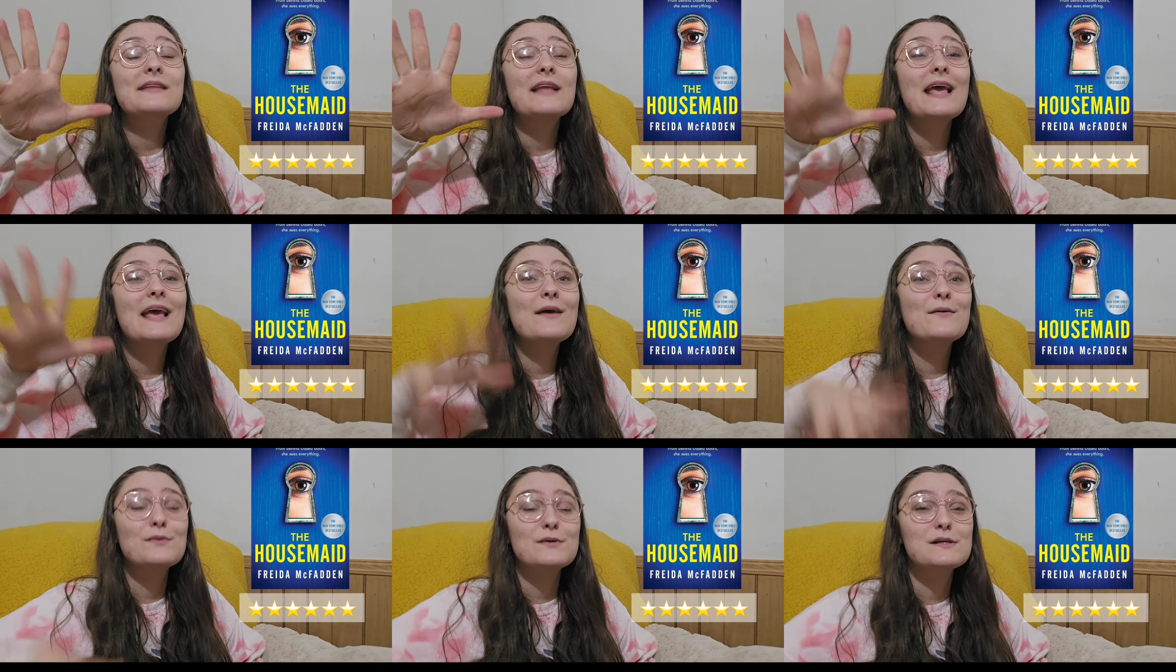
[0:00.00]

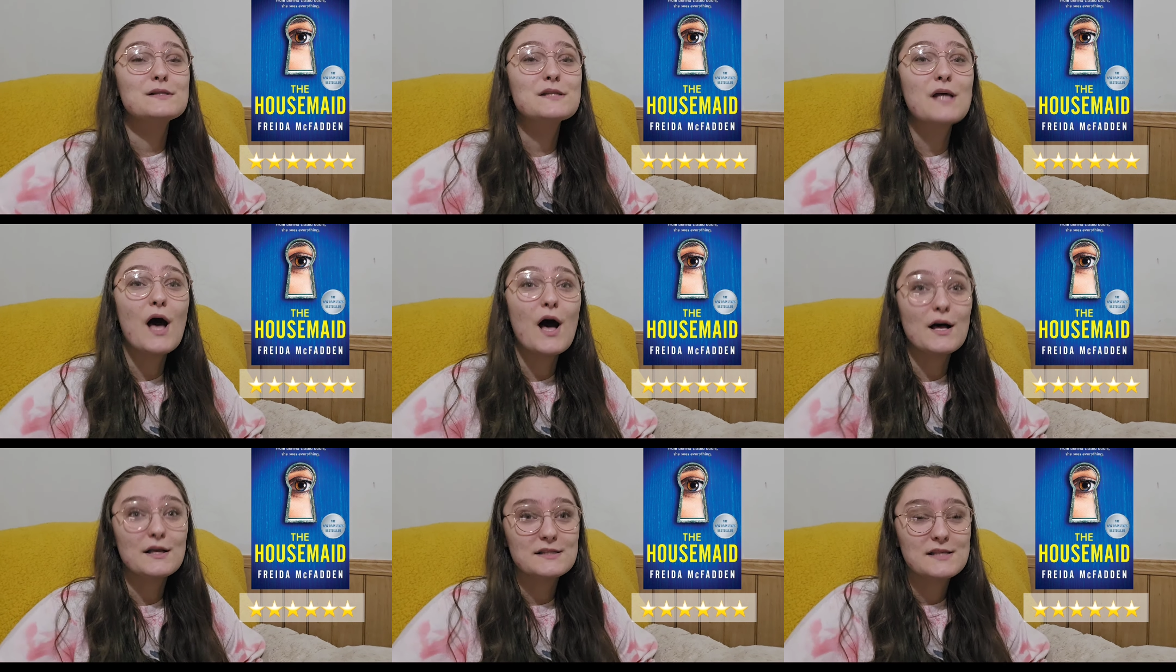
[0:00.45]
it was
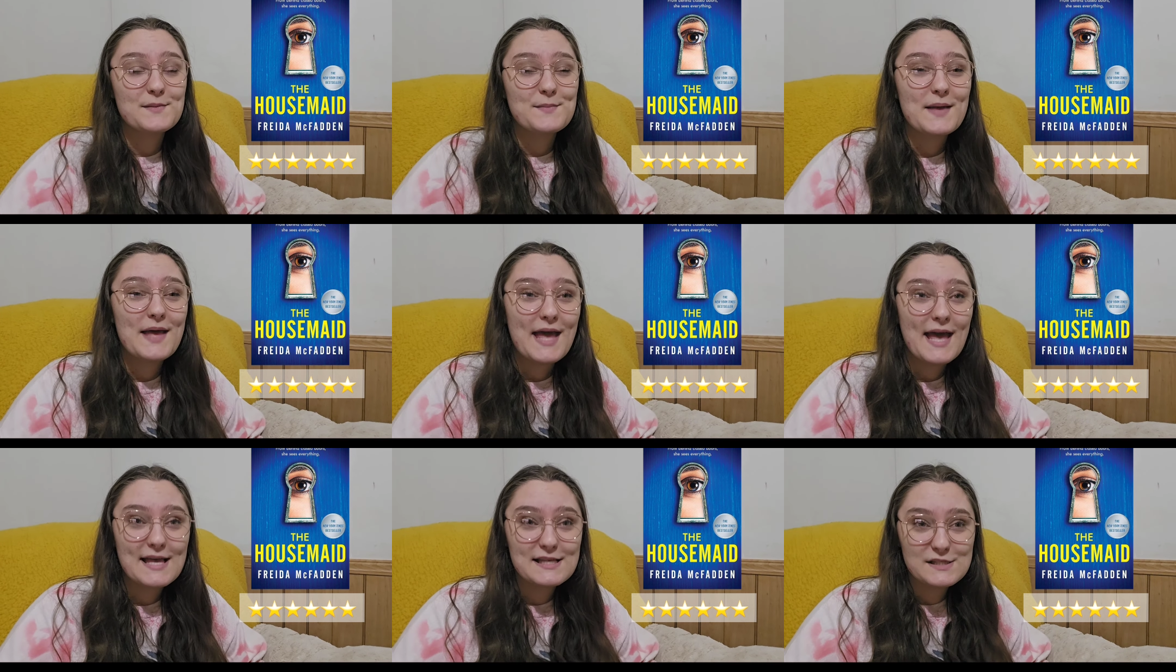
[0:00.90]
awesome.
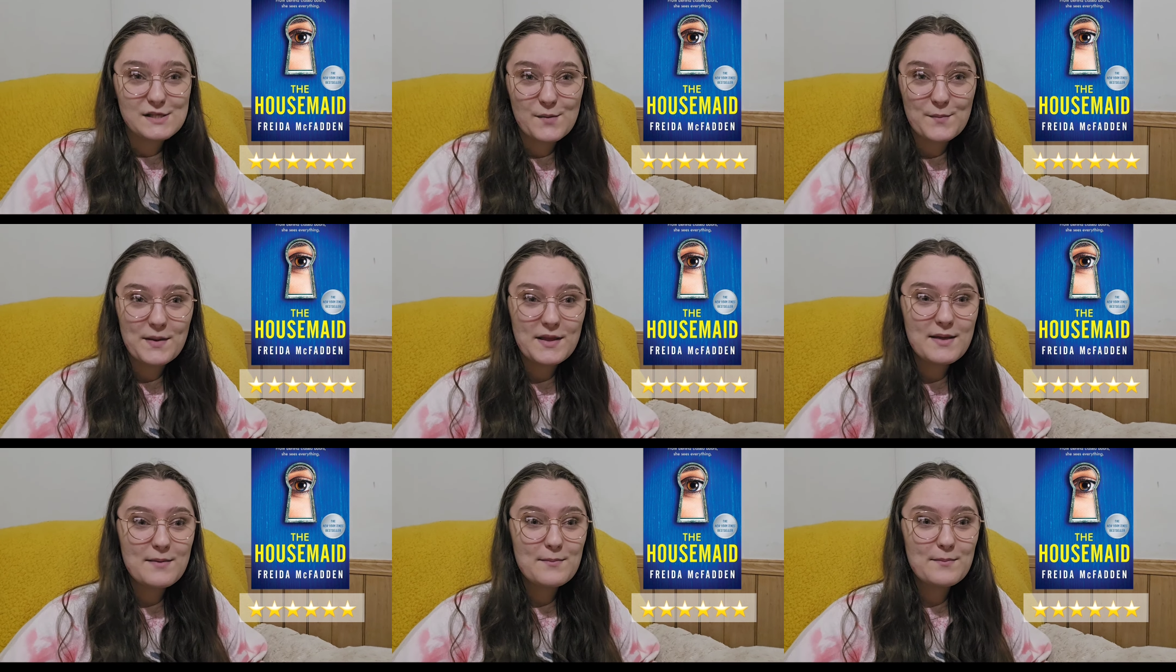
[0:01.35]
It had so
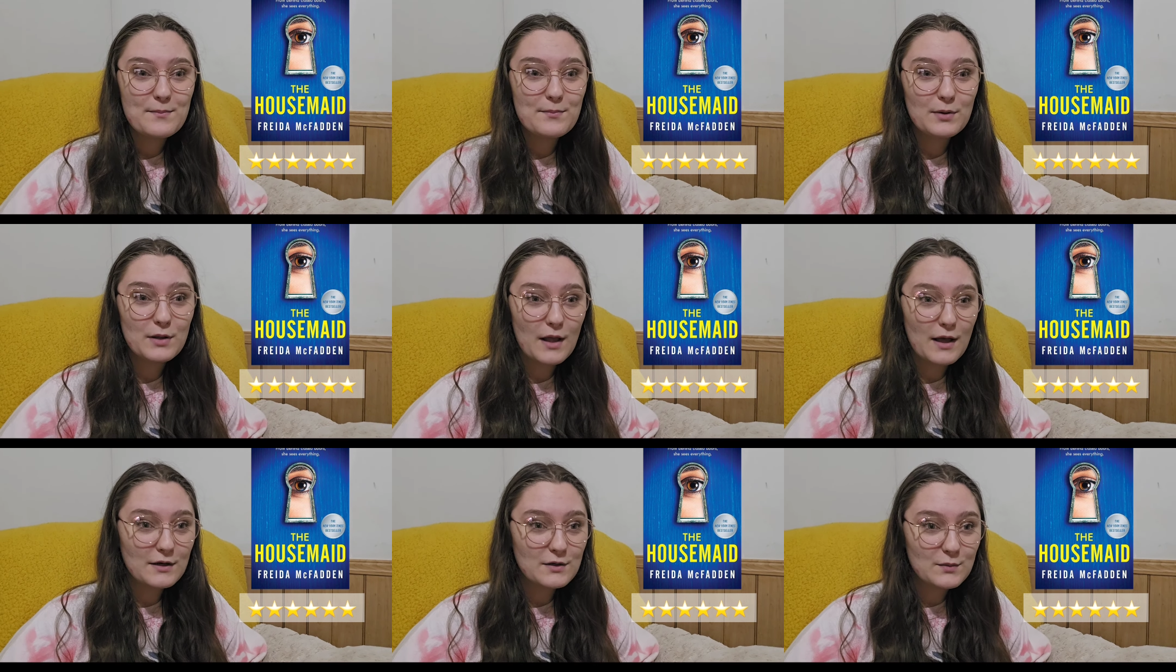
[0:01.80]
many
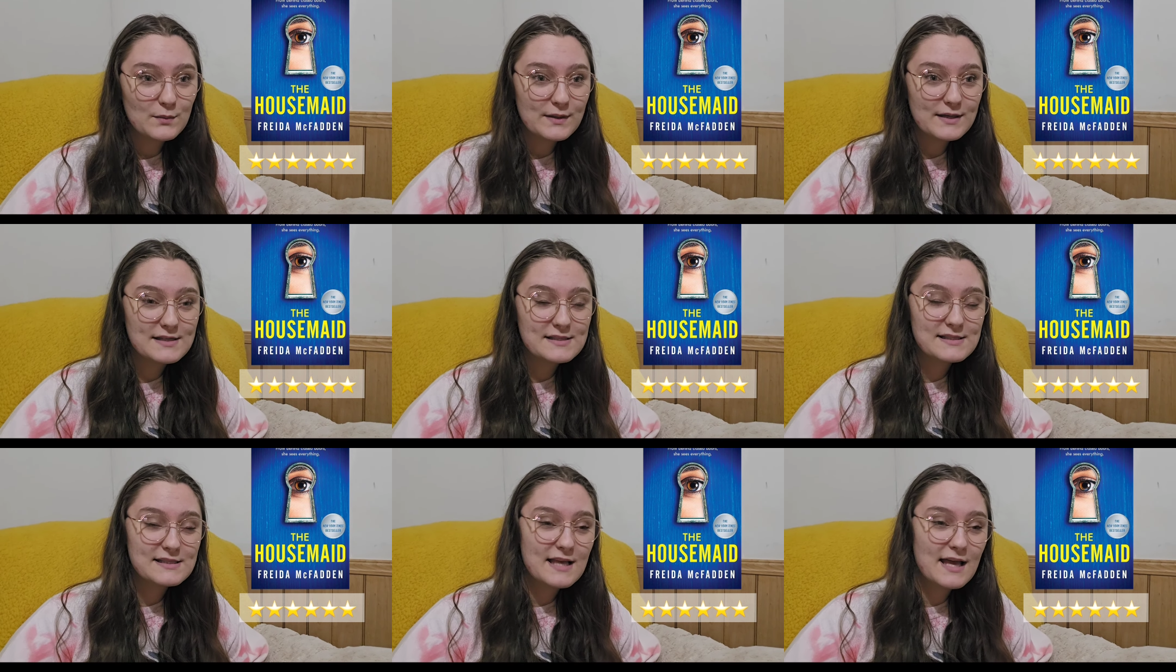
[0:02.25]
plot
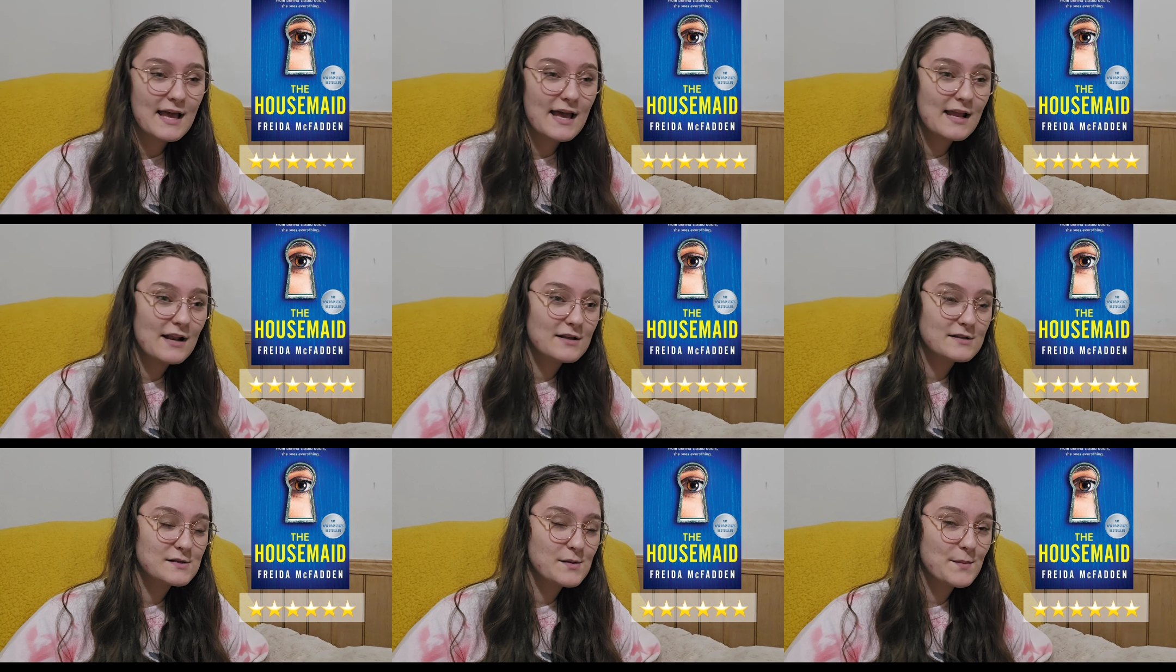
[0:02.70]
twists. It
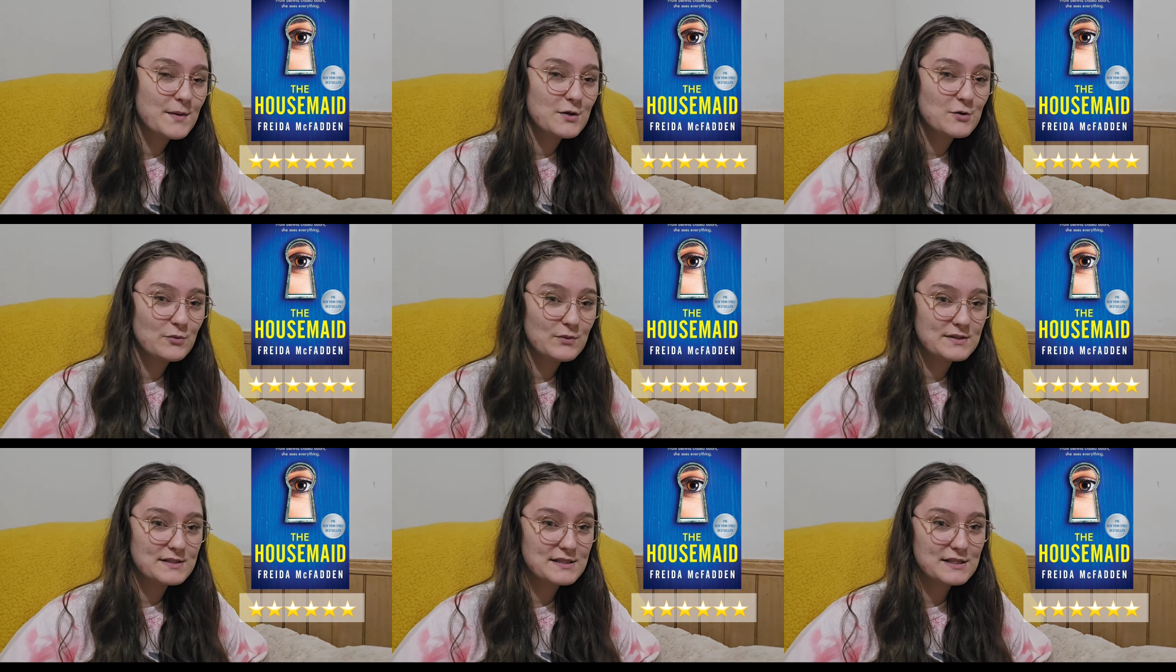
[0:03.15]
had so many
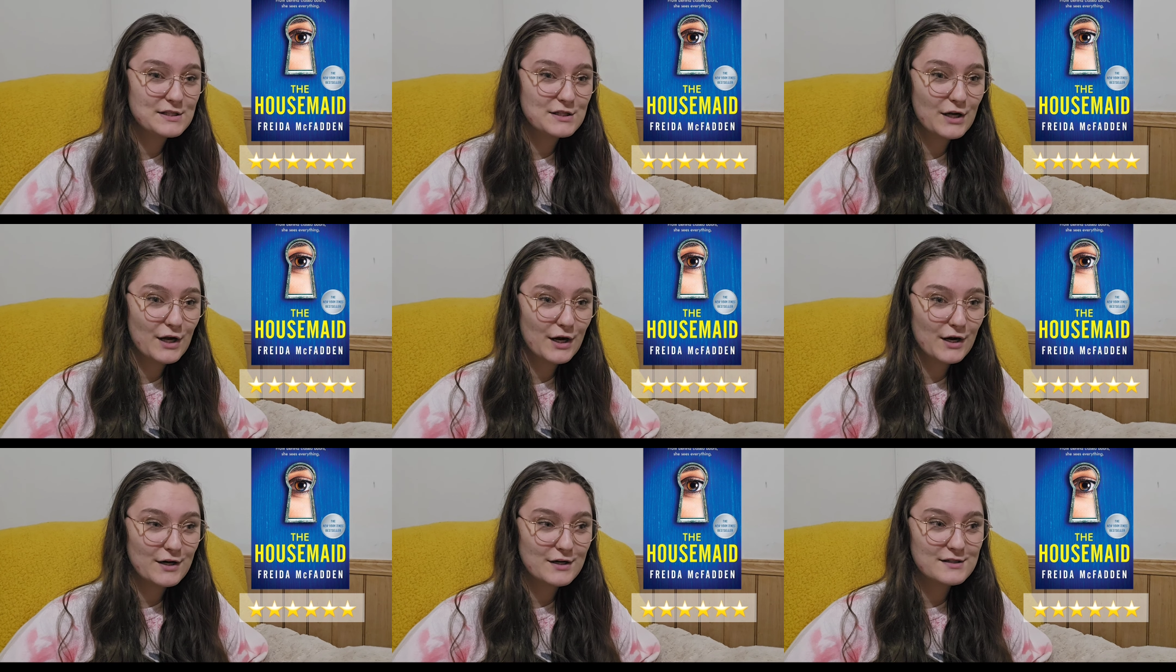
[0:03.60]
twists and
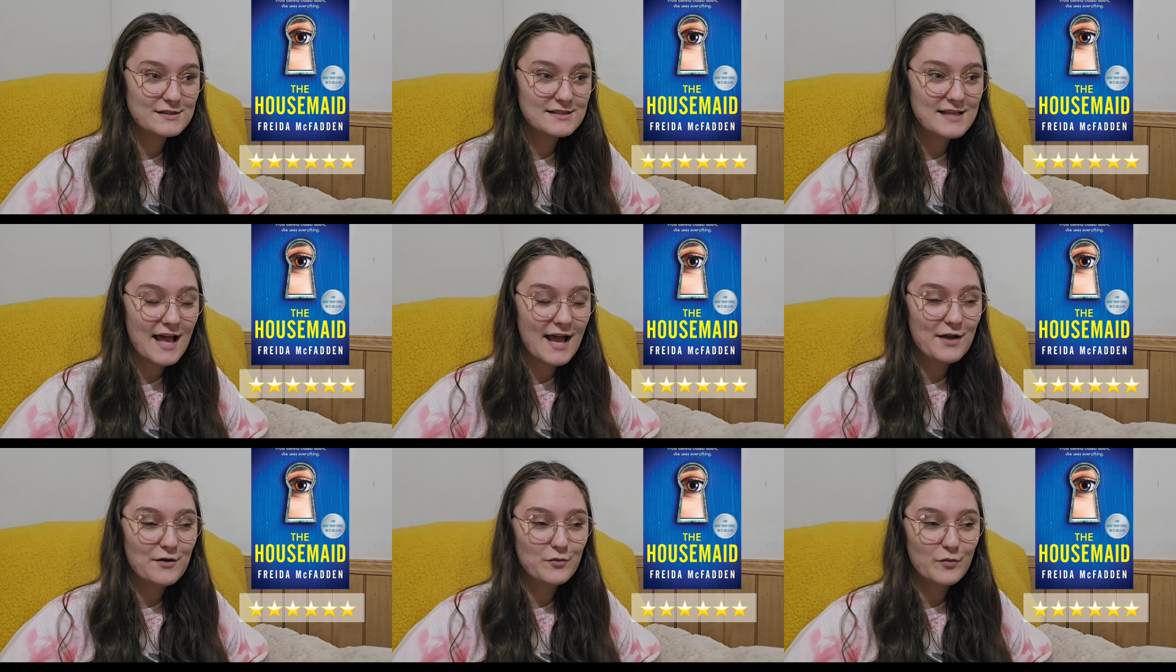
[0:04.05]
turns.
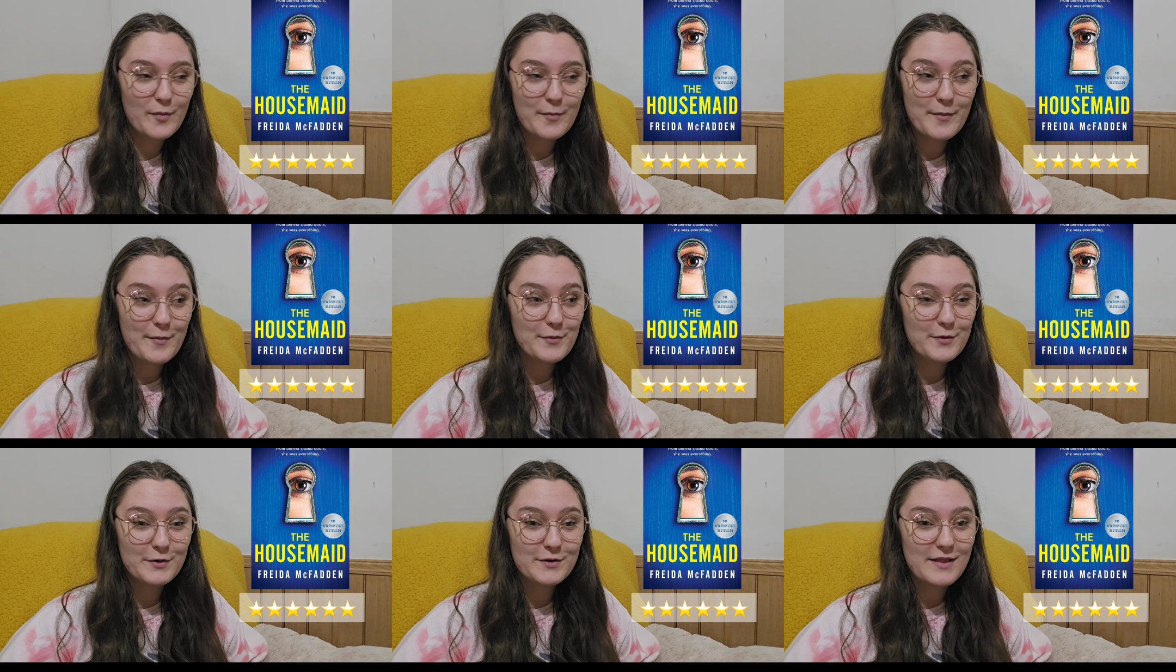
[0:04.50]
I can
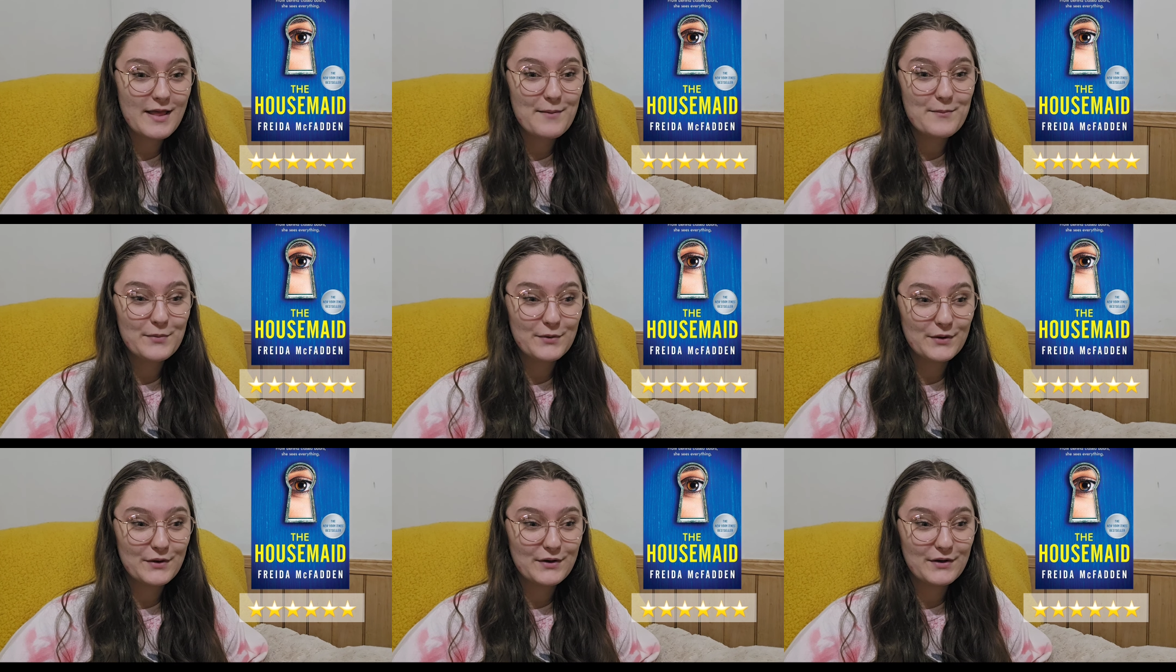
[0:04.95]
remember that
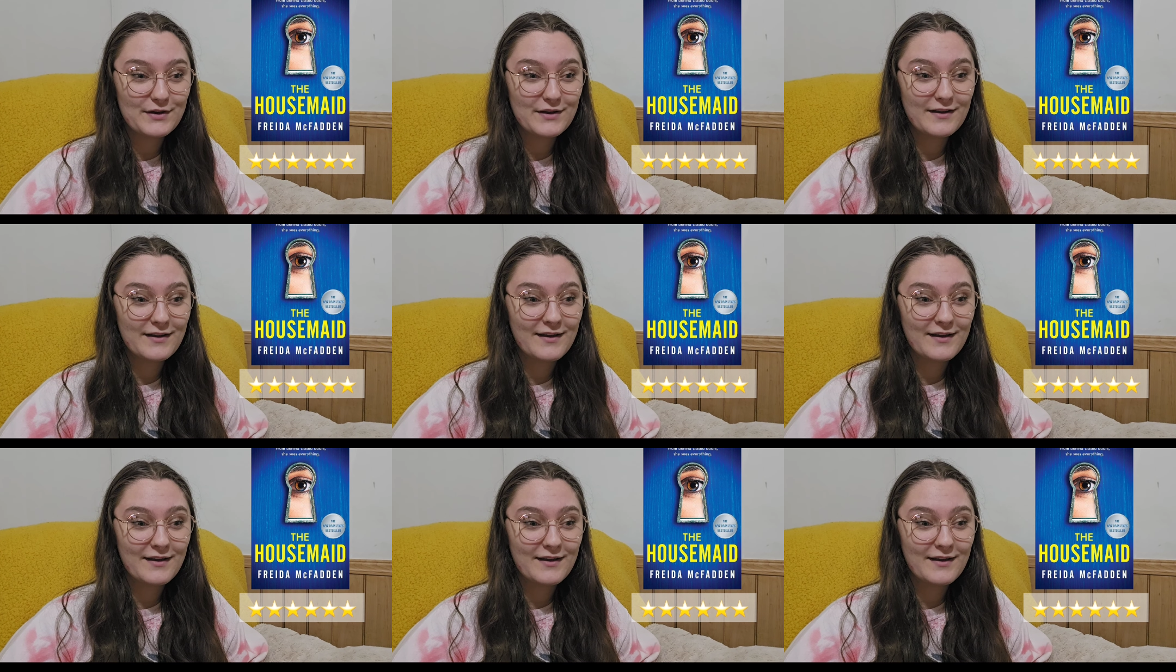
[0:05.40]
book